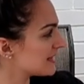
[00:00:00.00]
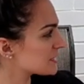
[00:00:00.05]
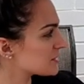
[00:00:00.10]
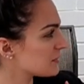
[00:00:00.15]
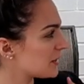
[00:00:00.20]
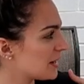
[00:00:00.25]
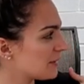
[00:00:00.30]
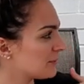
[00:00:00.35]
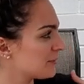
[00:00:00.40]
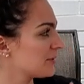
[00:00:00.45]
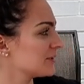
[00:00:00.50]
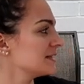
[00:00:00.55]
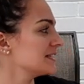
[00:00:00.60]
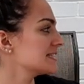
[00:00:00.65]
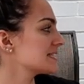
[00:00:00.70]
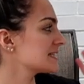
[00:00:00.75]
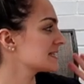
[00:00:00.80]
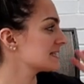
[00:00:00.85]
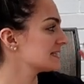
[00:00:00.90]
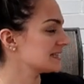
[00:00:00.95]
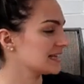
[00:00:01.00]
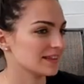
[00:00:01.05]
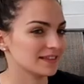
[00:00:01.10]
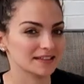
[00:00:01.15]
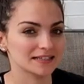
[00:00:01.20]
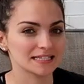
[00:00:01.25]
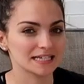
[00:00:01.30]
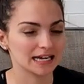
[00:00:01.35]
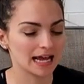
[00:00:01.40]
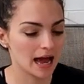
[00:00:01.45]
that's why I wore this
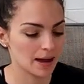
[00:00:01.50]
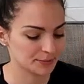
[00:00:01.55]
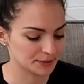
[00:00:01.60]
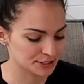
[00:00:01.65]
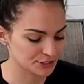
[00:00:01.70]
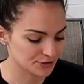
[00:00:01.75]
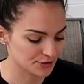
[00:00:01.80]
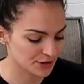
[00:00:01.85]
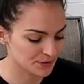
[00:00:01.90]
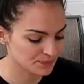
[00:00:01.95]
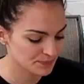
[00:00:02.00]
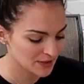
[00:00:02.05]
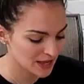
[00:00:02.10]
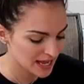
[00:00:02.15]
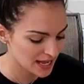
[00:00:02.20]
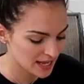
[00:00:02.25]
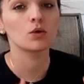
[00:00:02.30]
nothing's gonna happen to it.